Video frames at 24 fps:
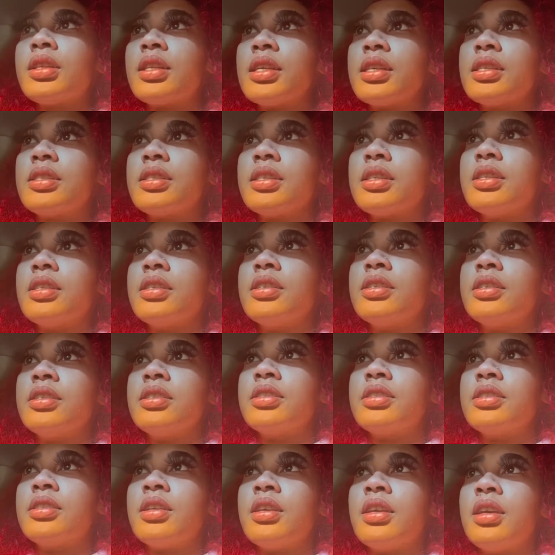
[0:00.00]
This
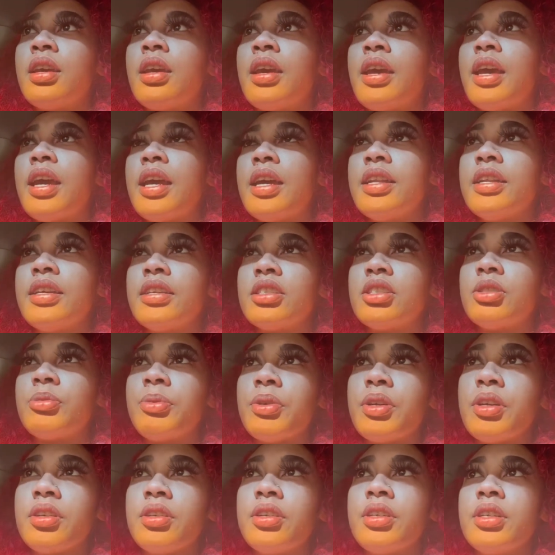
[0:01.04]
is an
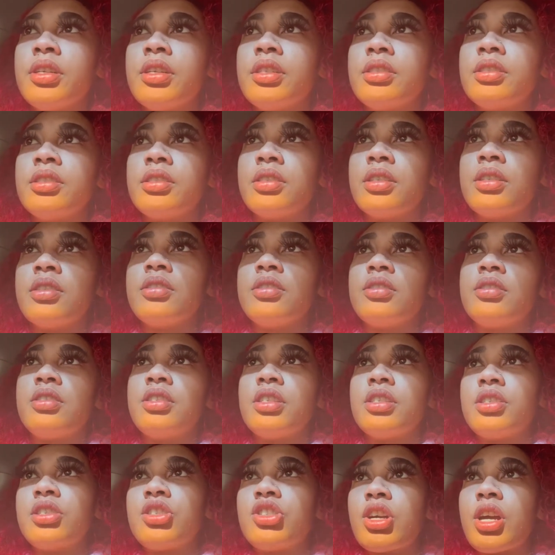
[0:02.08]
experience. It's
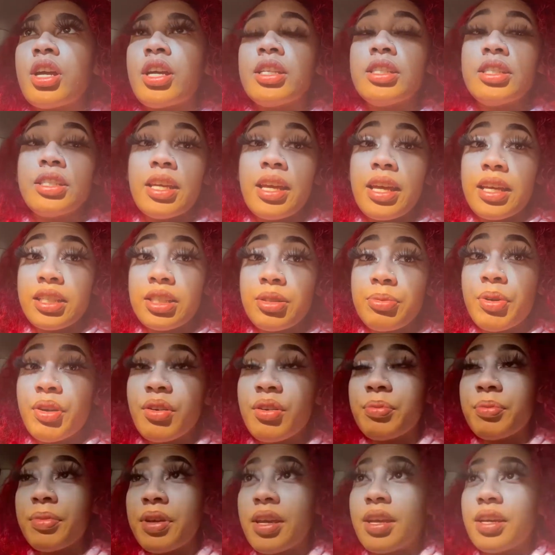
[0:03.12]
just trying to
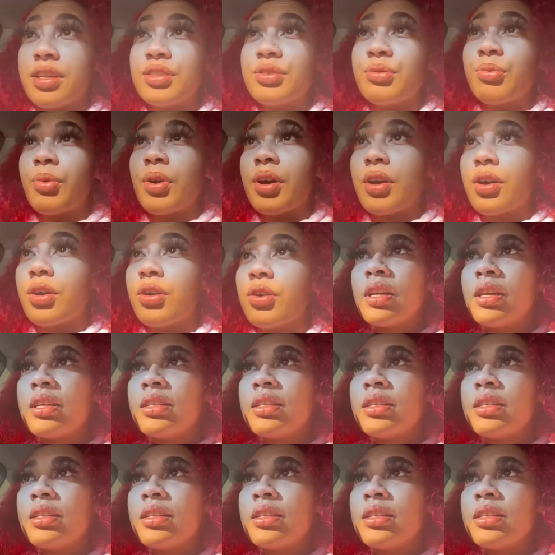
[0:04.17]
experiment as well.